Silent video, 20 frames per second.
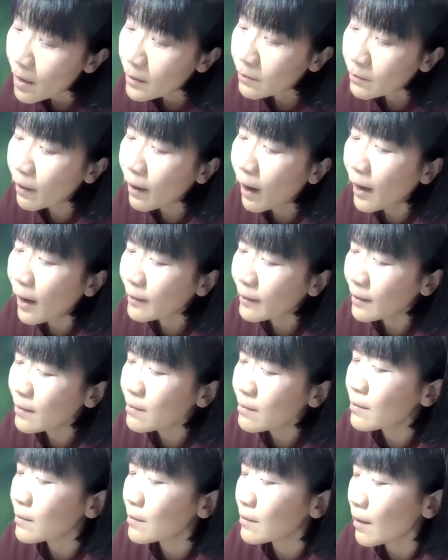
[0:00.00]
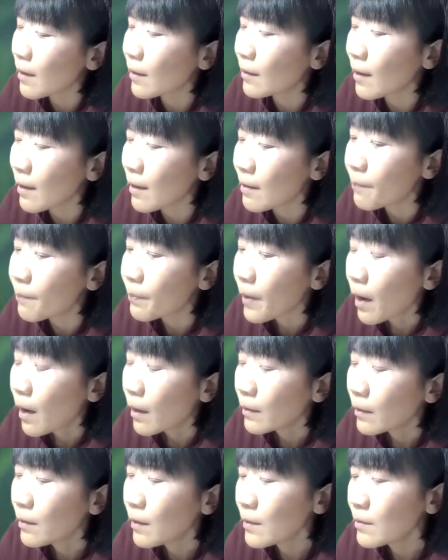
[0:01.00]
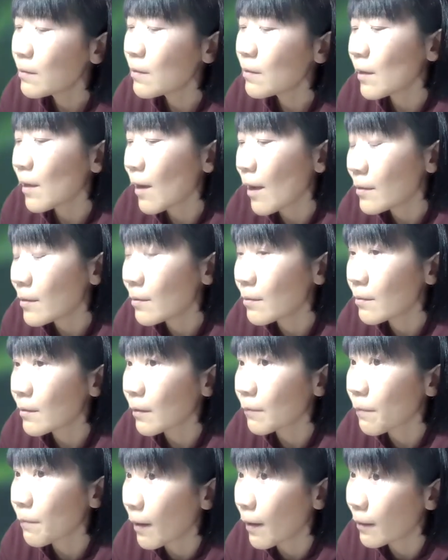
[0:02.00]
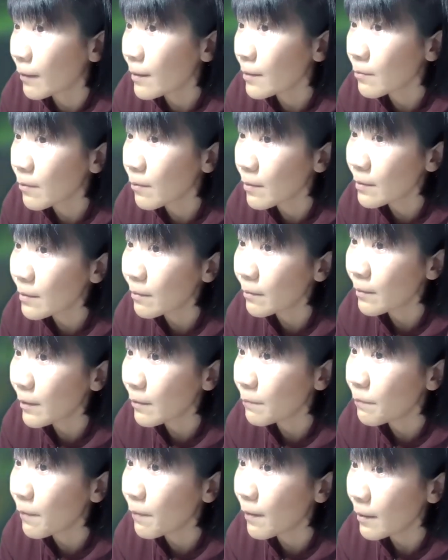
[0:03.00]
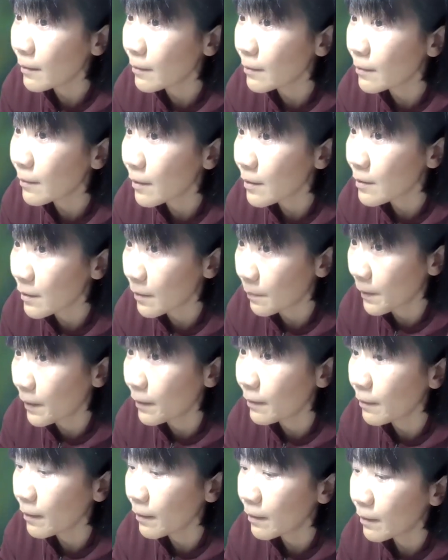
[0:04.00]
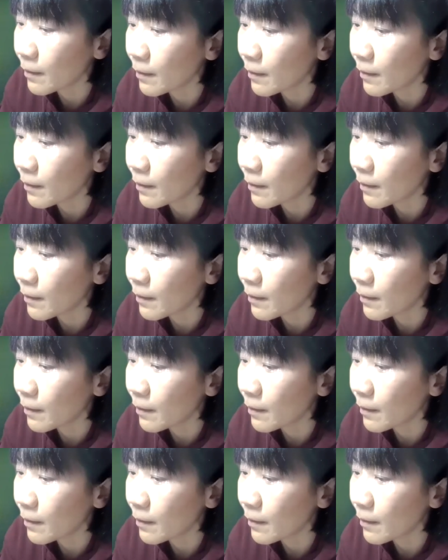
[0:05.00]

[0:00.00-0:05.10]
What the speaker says: So I can say that this relates to the fairness concept, in fact, in Japan.